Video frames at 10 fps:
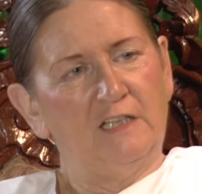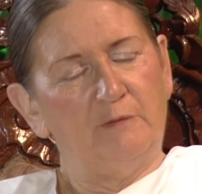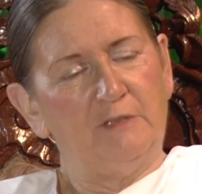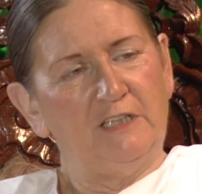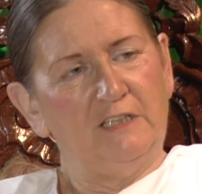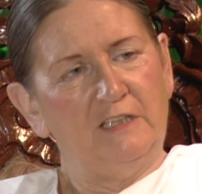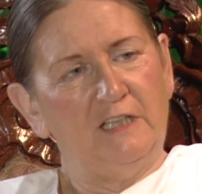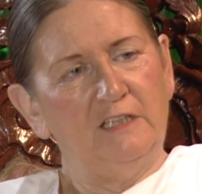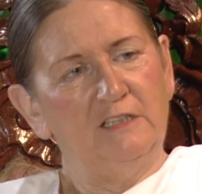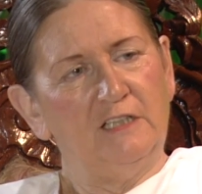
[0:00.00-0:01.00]
I mean, in
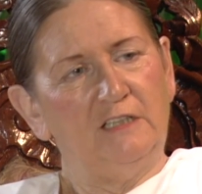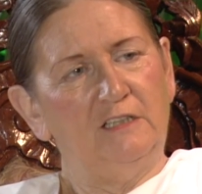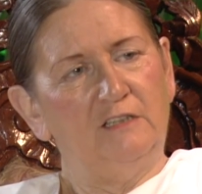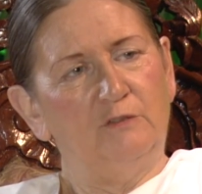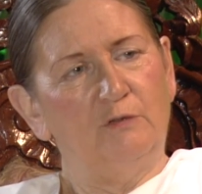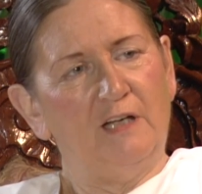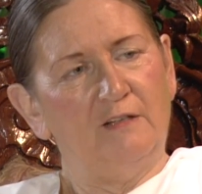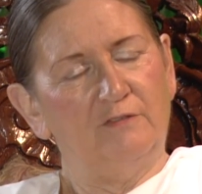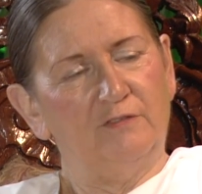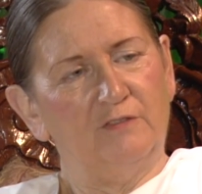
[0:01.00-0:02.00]
Hindi you
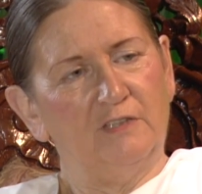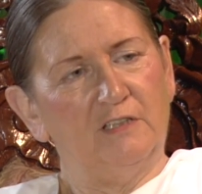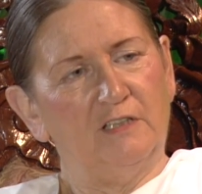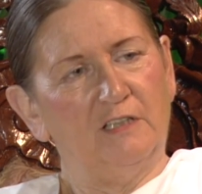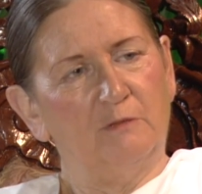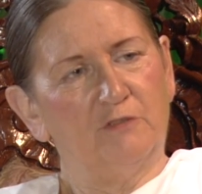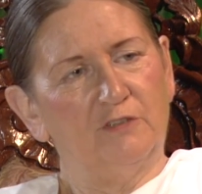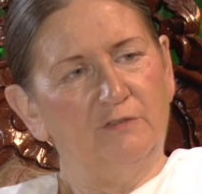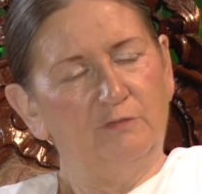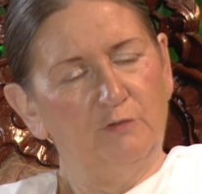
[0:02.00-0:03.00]
have a number
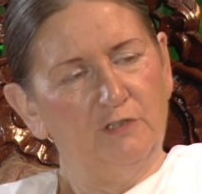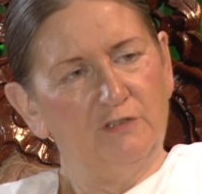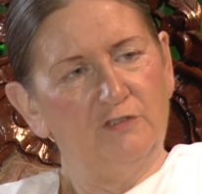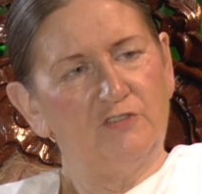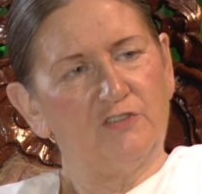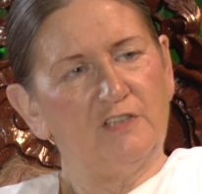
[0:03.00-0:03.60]
of words